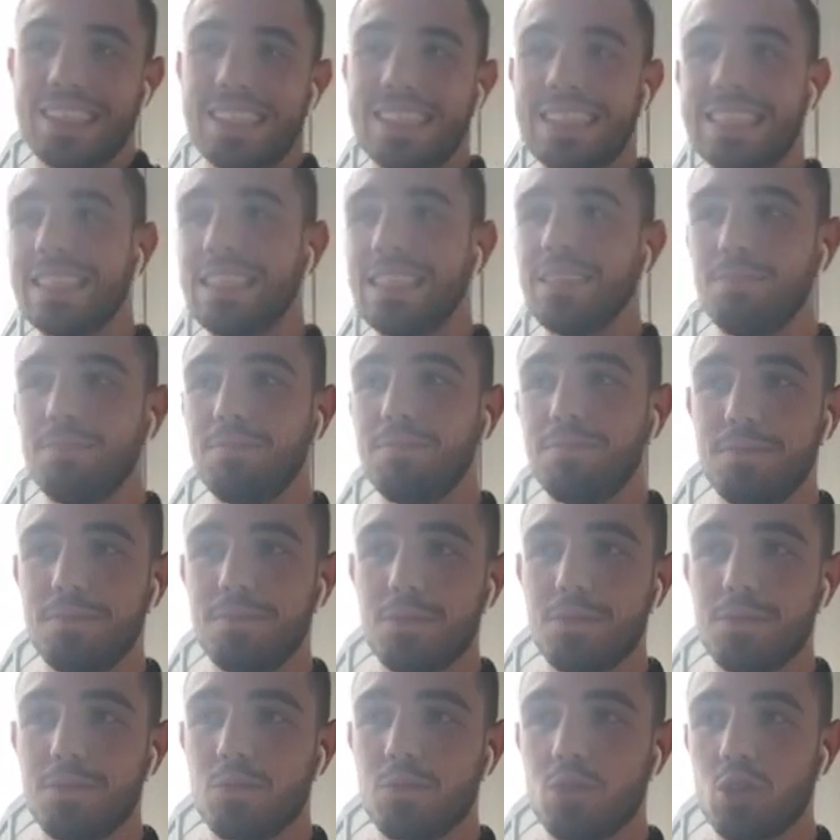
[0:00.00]
of
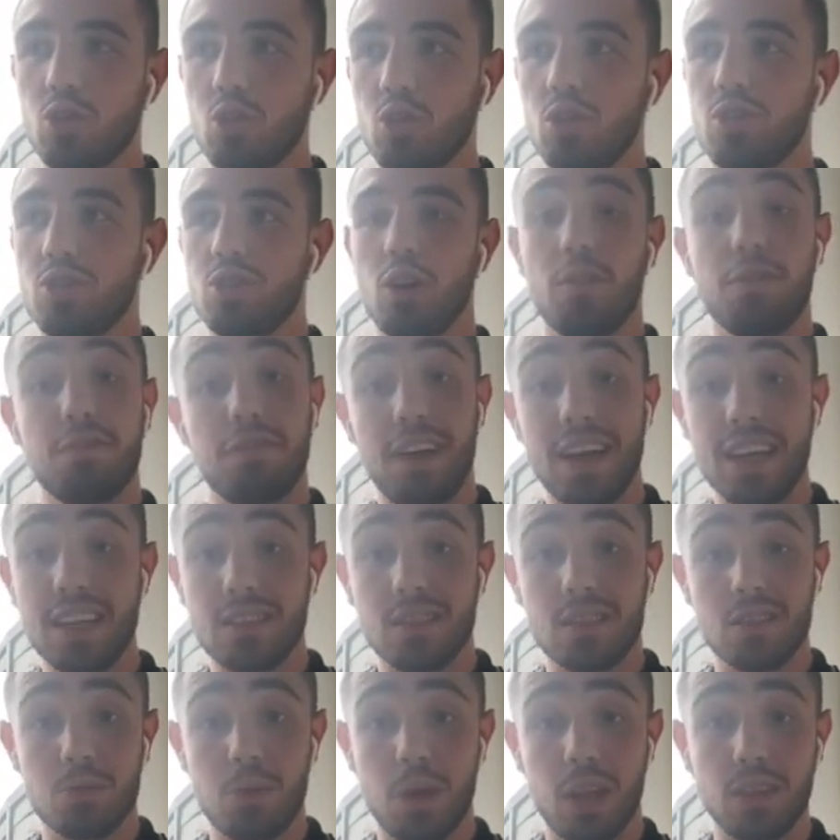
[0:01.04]
good, tough
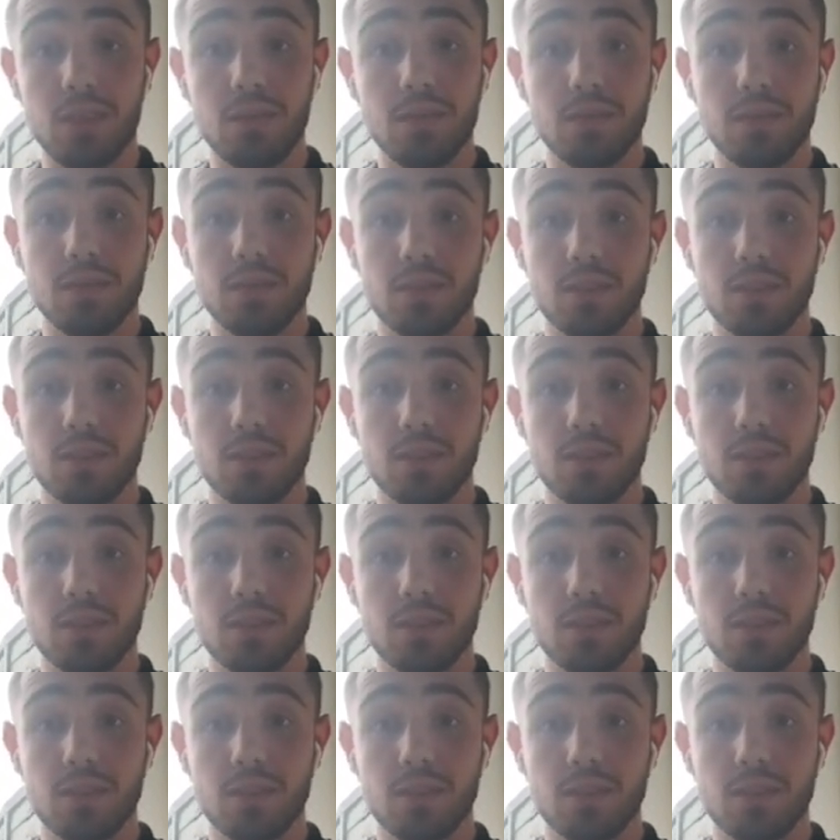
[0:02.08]
fights as well.